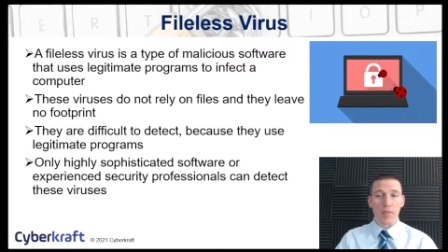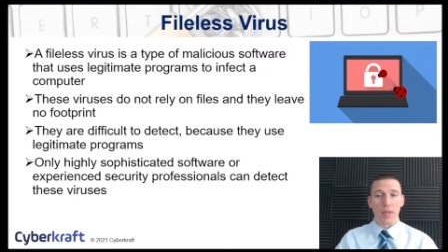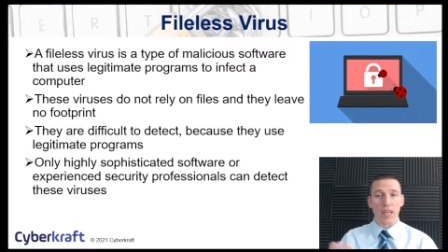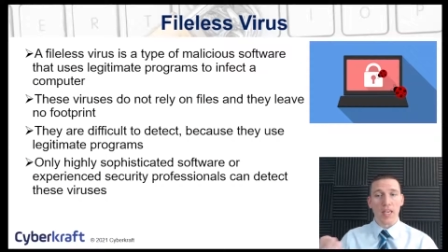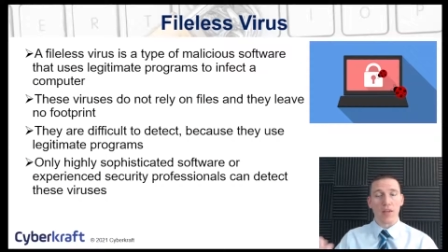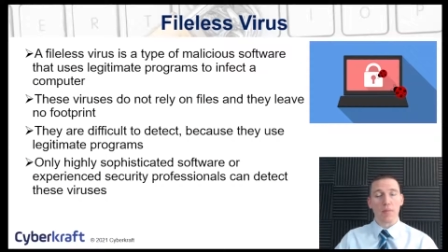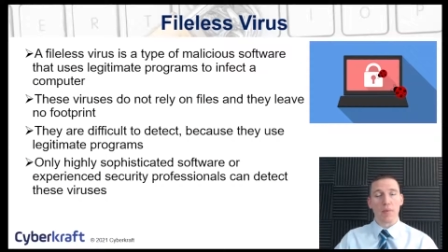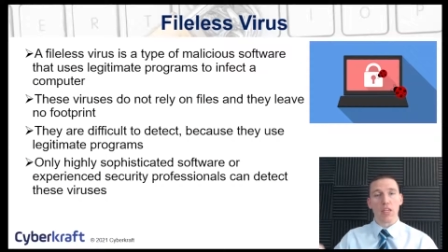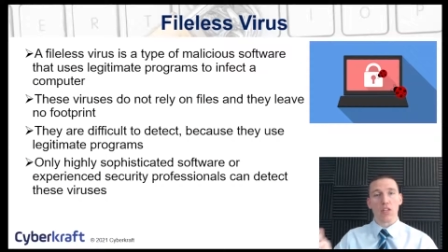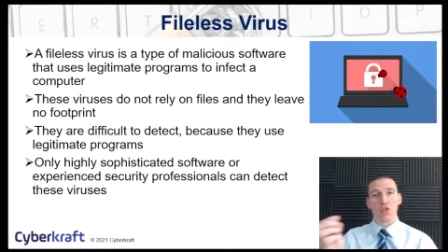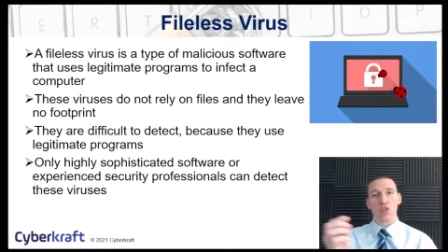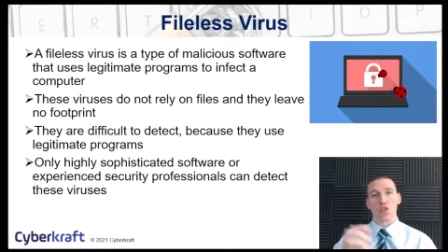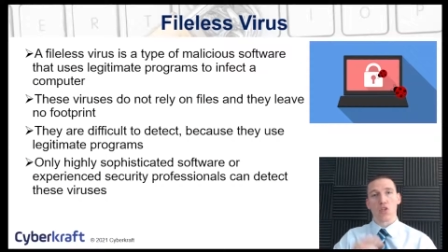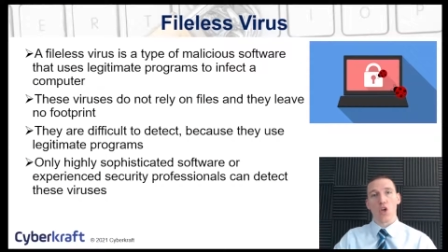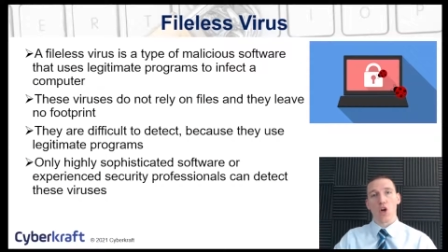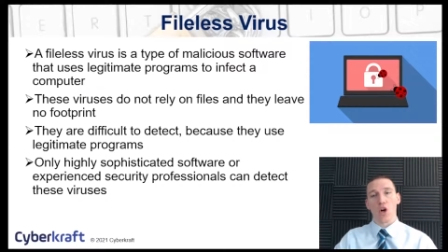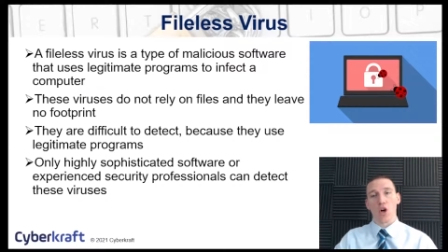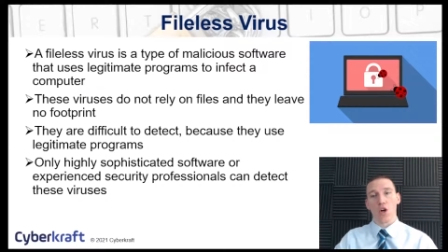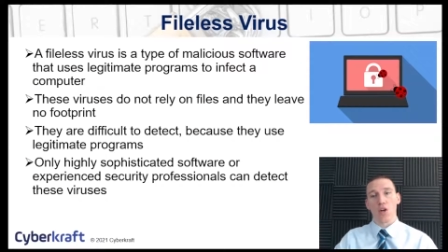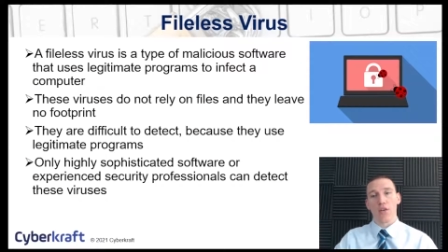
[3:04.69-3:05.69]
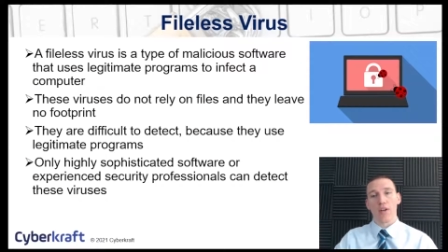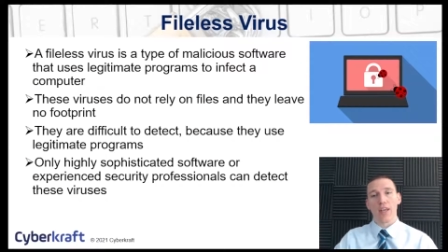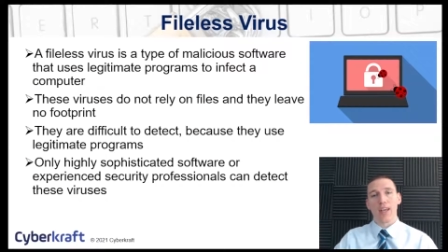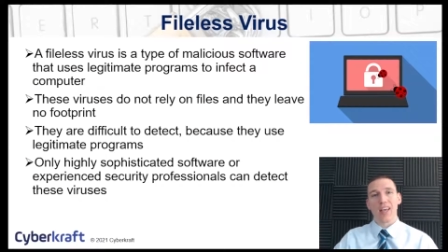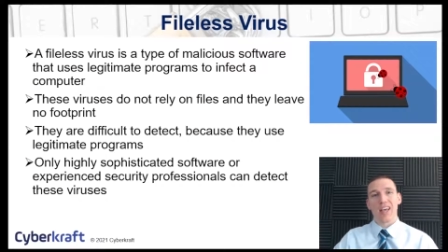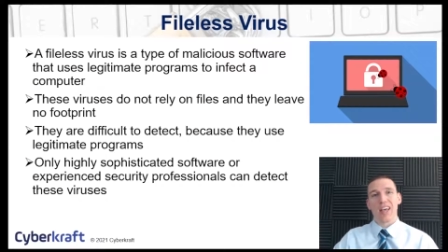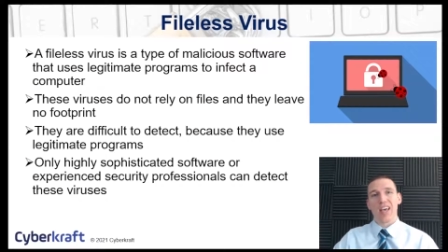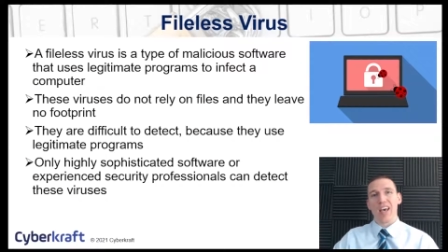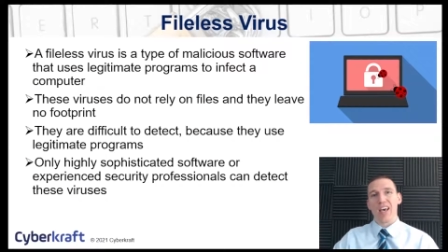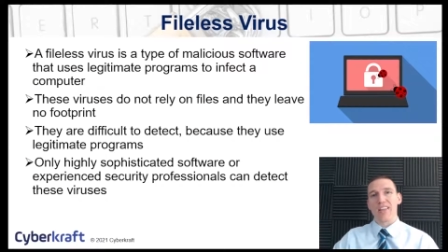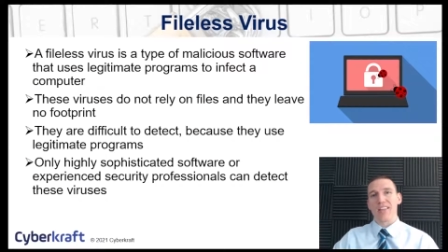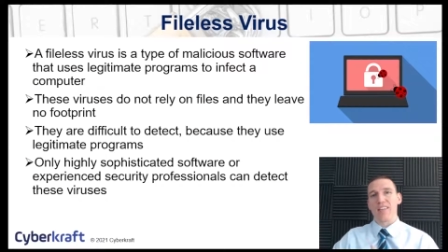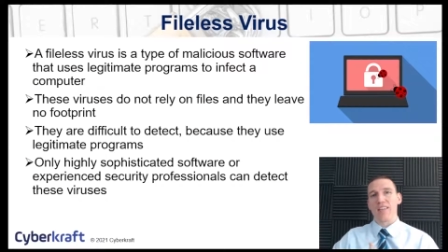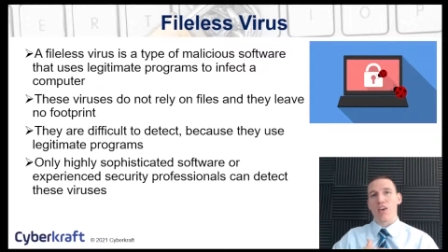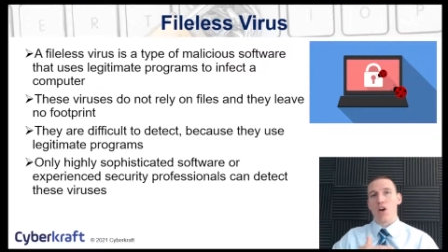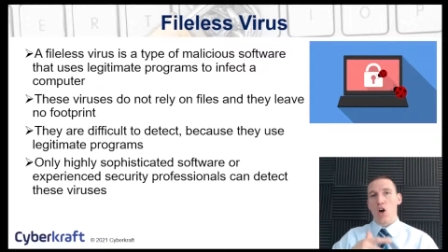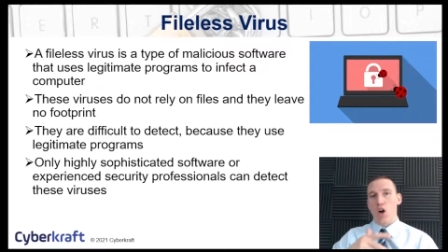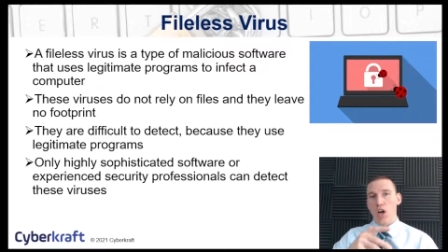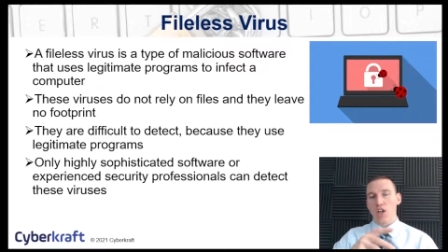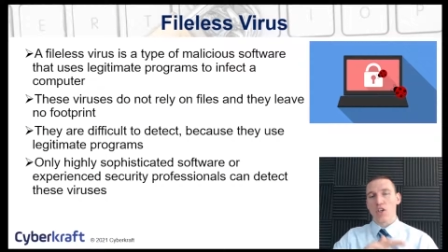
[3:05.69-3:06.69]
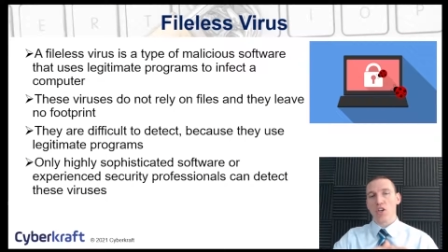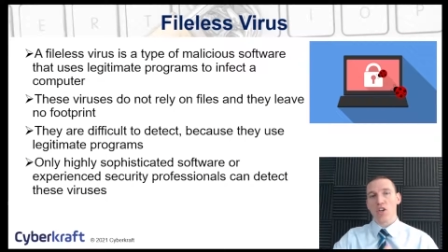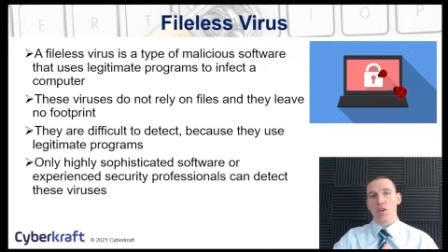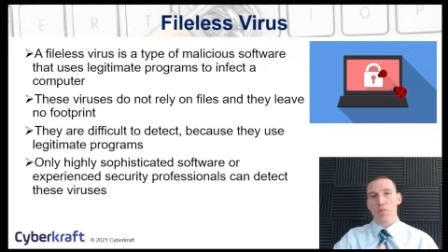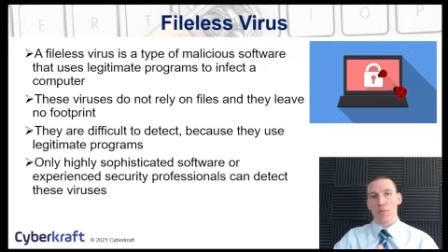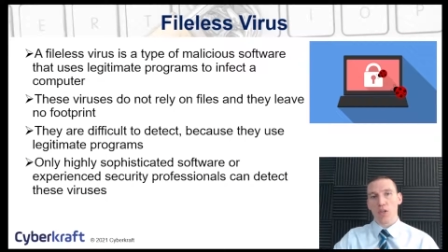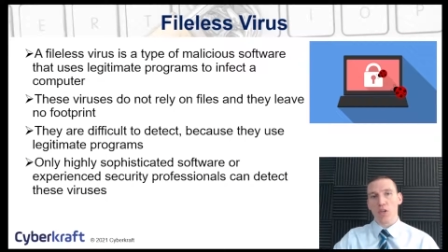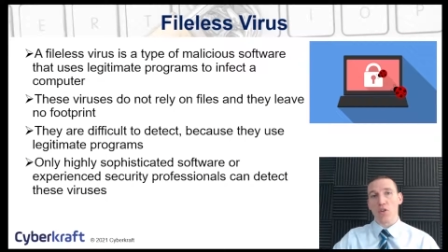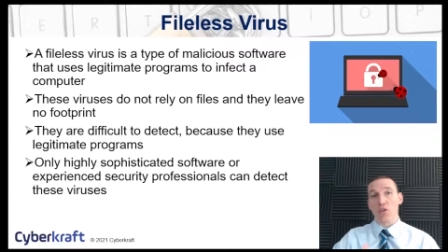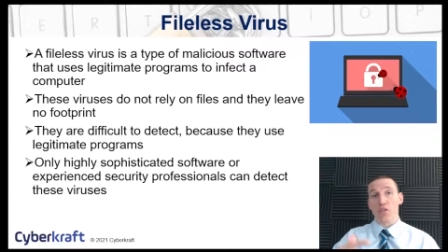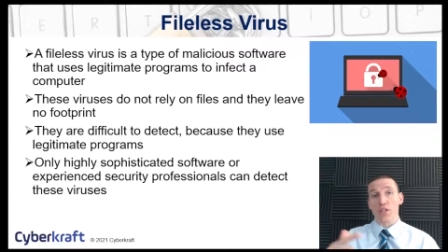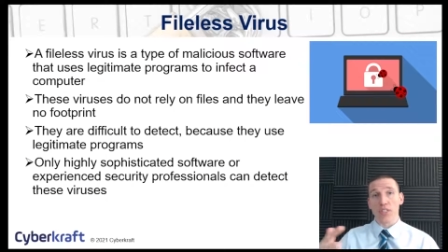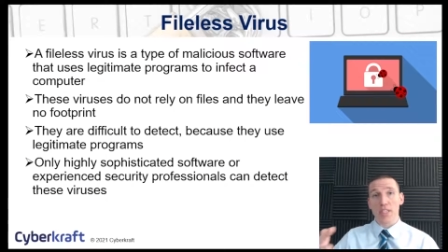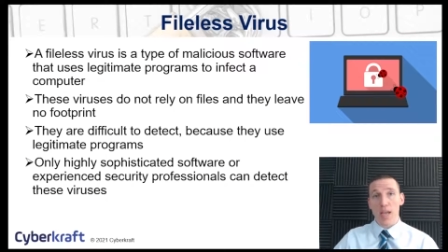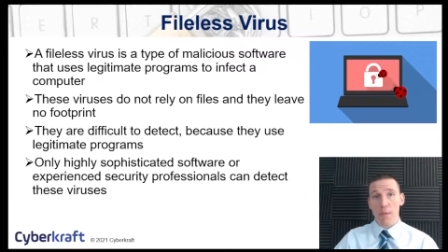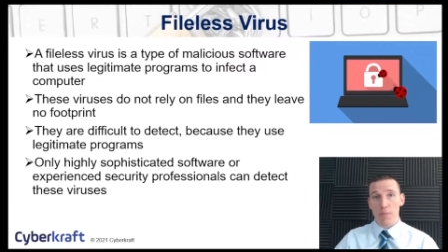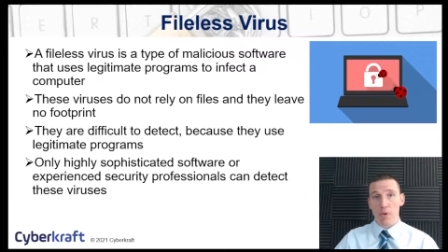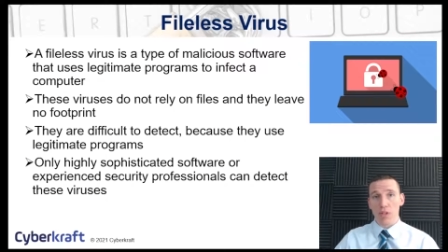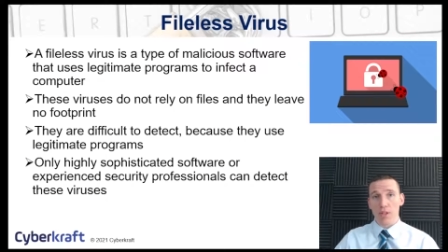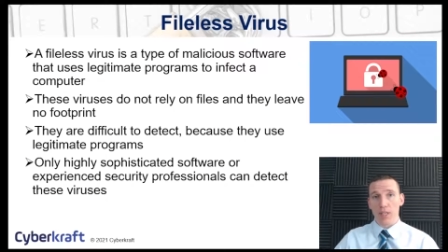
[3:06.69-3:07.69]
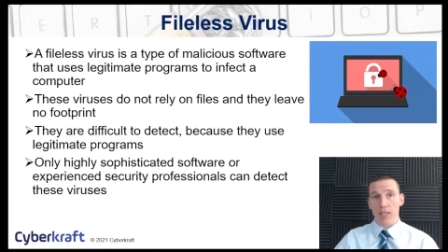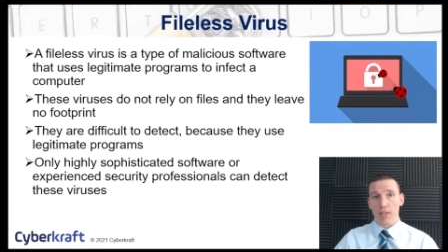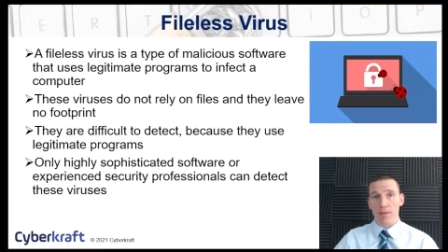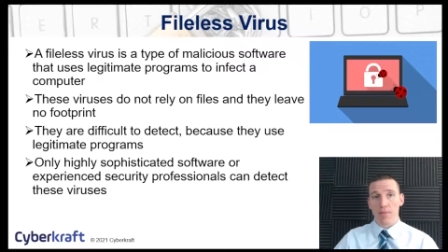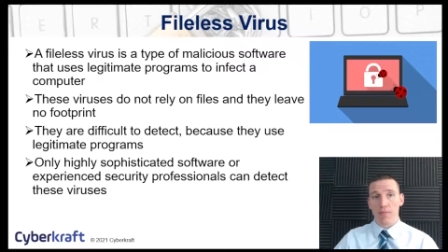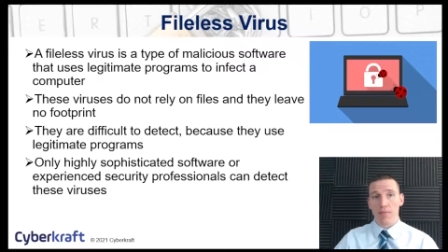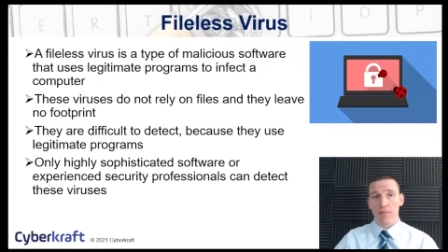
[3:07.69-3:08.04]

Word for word: They can be installed on your computer separately,